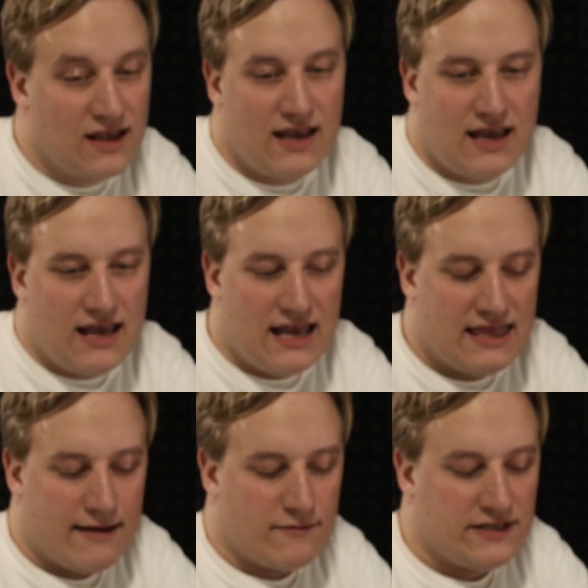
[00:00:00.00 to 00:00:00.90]
And
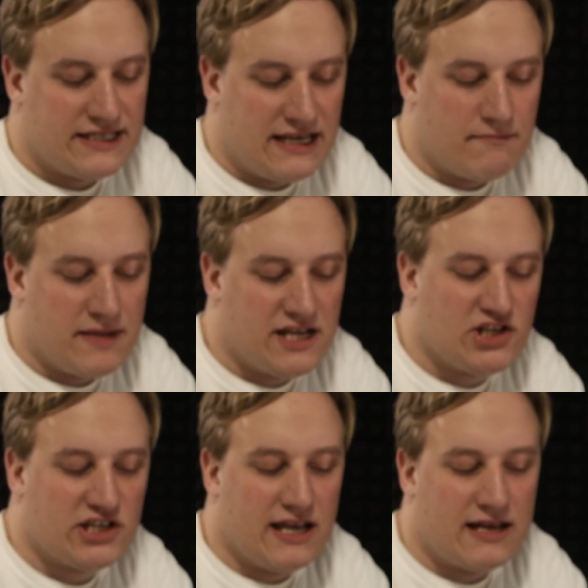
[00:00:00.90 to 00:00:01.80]
then we see
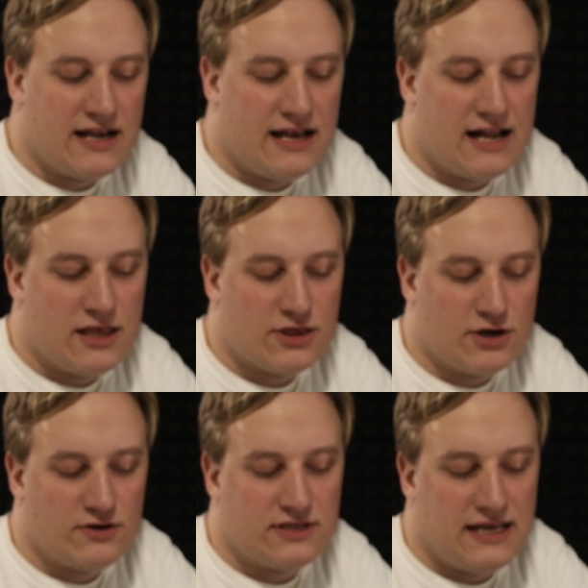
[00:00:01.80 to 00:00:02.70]
Michigan in a
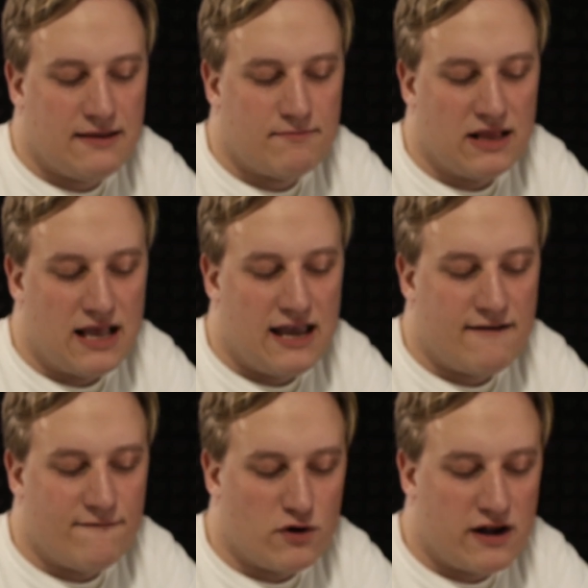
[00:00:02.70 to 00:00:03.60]
13-play,
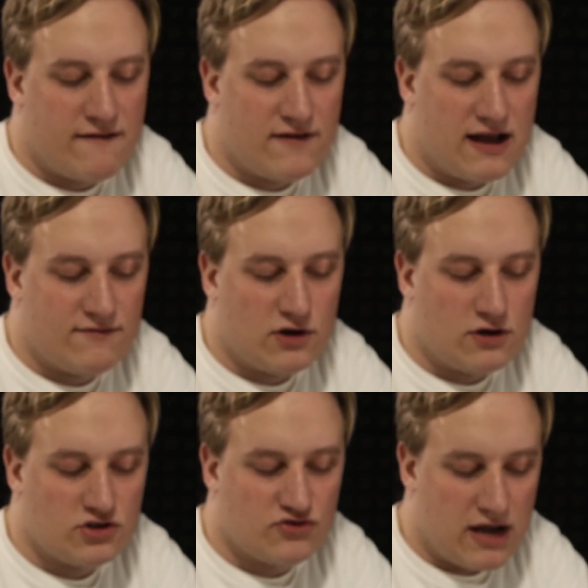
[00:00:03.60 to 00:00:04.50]
45-yard
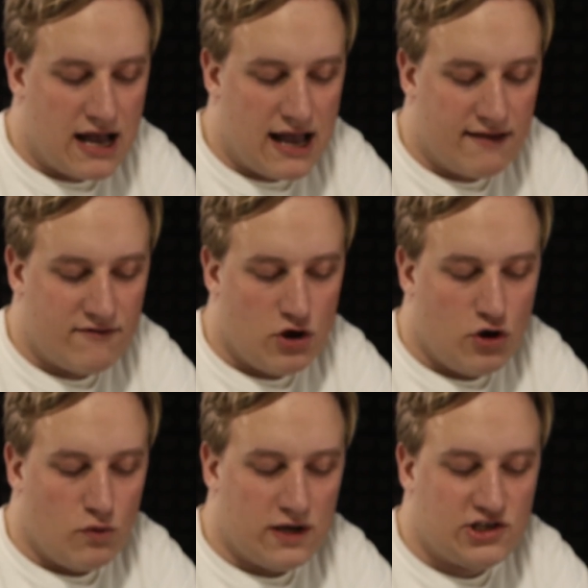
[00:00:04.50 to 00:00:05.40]
drive,
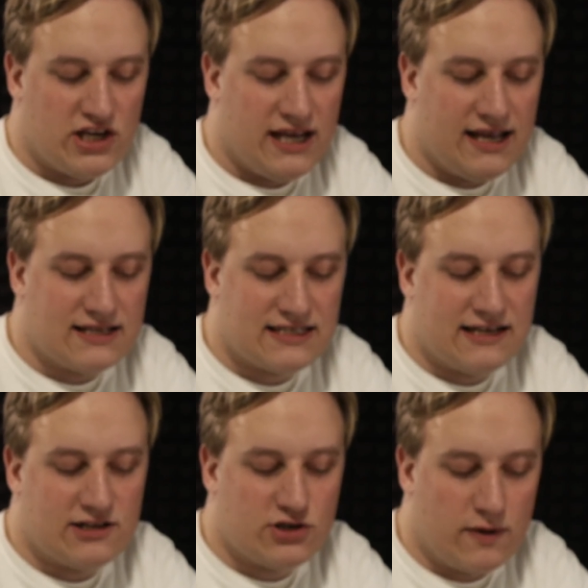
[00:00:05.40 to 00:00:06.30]
which ends in a
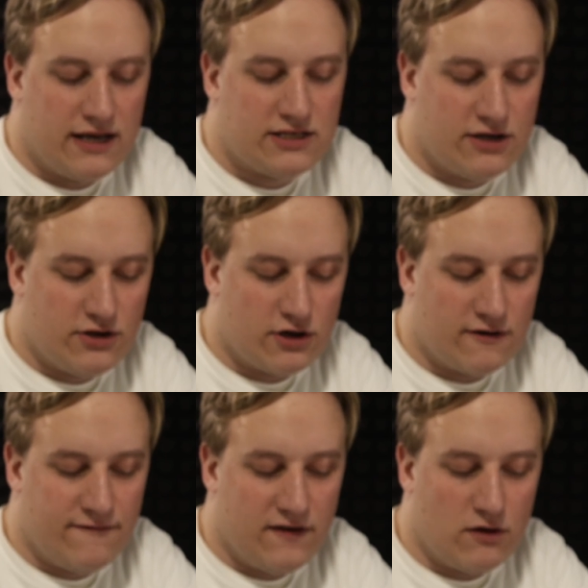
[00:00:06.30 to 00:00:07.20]
22-yard
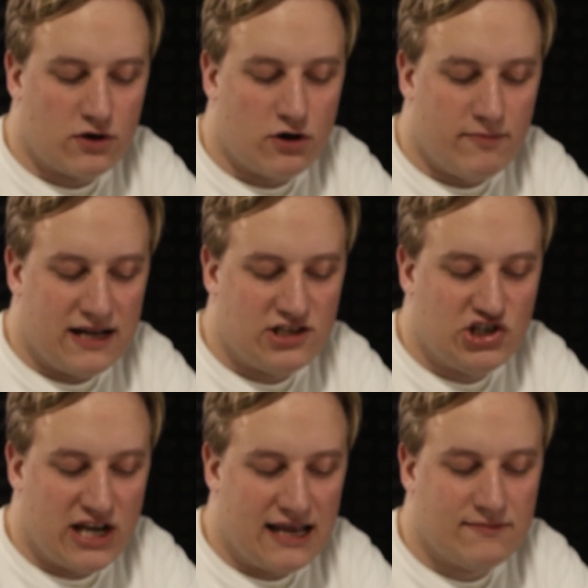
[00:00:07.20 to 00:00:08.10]
field goal by
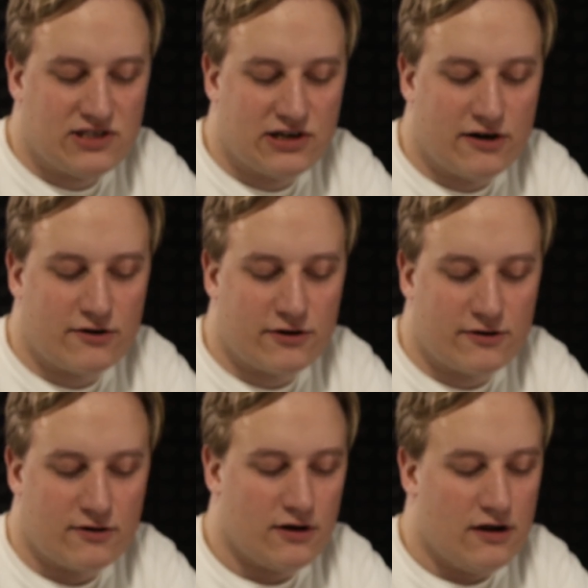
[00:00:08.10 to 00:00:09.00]
James Turner.
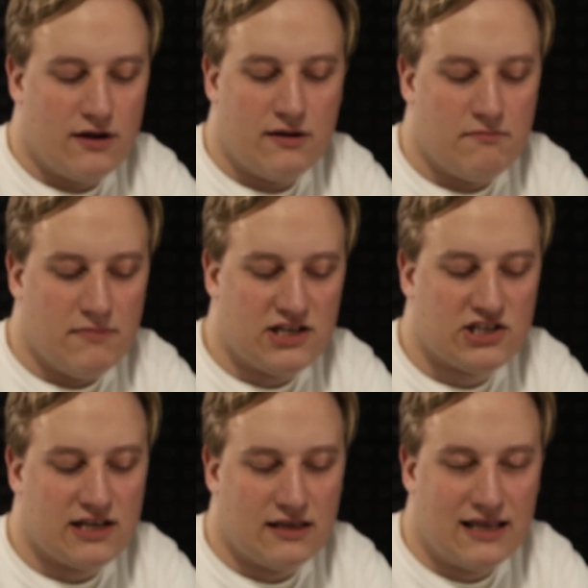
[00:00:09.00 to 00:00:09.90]

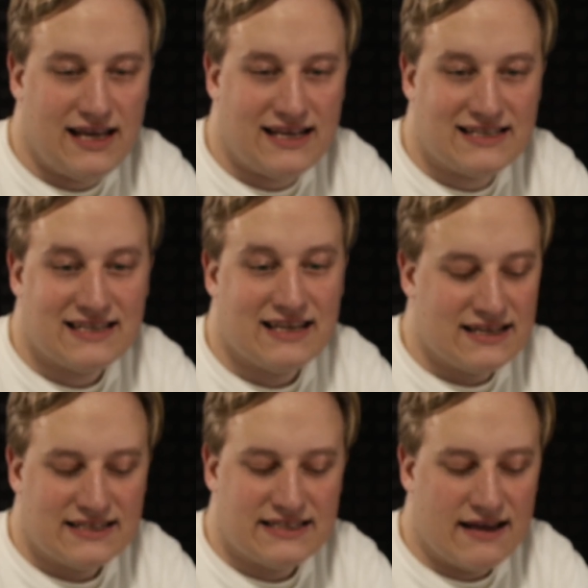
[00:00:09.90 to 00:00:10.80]
Michigan leads
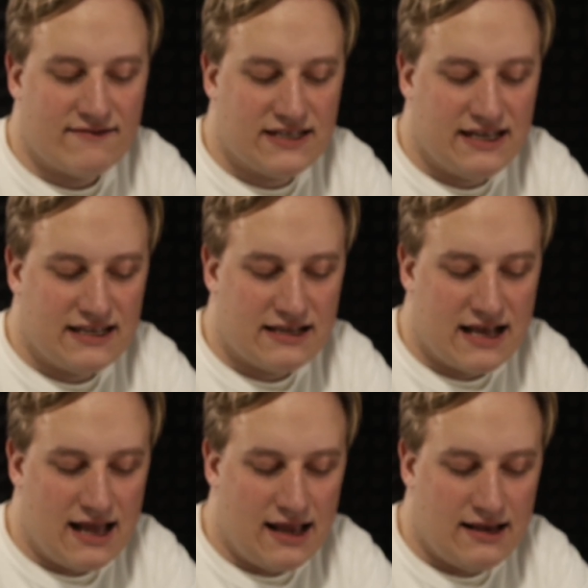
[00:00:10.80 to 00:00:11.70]

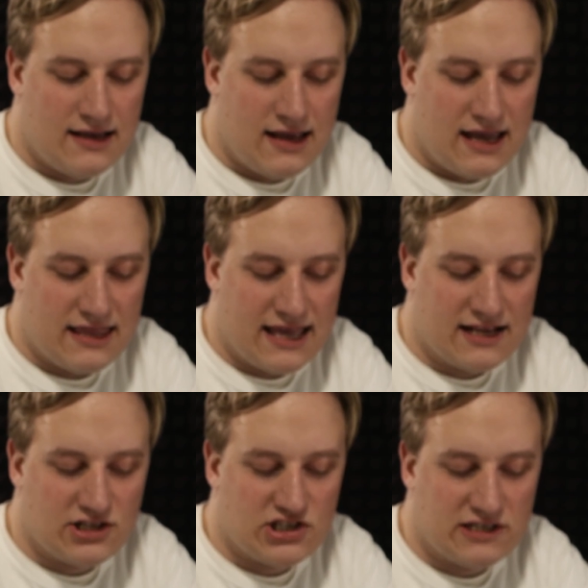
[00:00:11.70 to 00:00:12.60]
17-9, and then
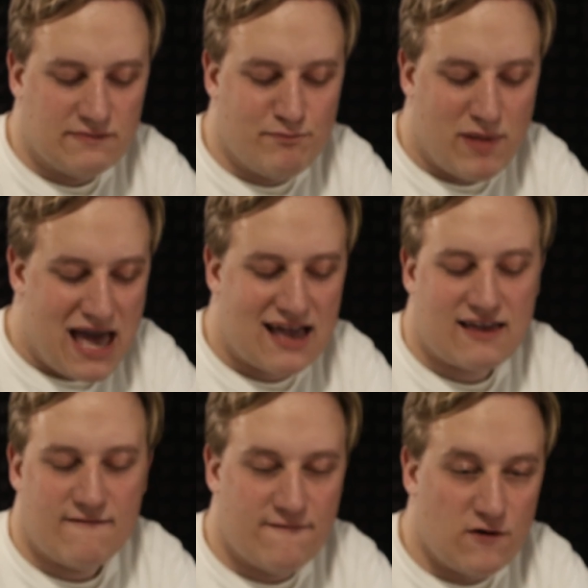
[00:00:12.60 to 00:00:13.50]
it's just back
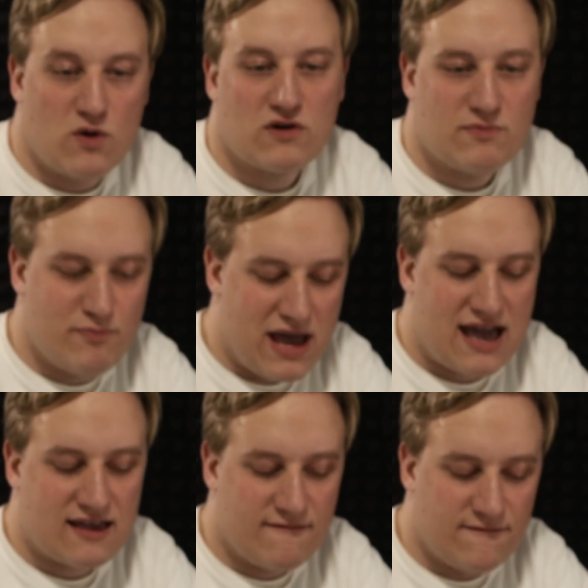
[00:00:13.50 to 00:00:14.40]
and forth
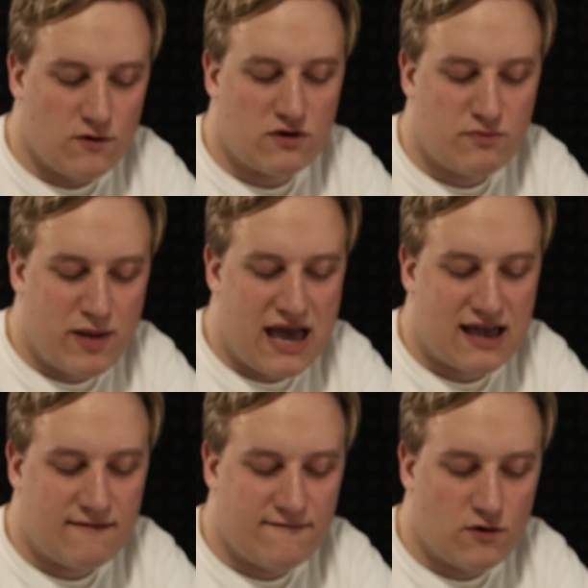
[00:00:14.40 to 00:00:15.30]

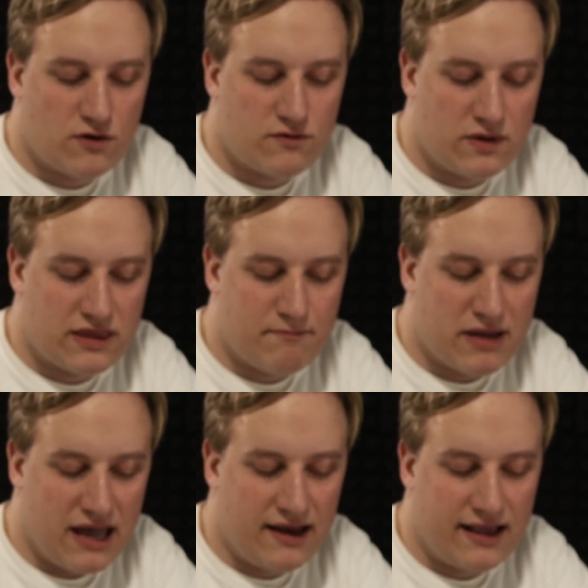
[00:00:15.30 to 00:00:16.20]
with the
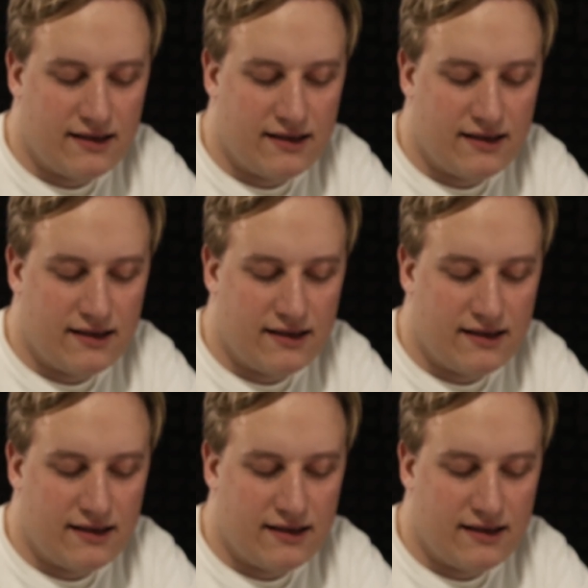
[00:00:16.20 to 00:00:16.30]
punting.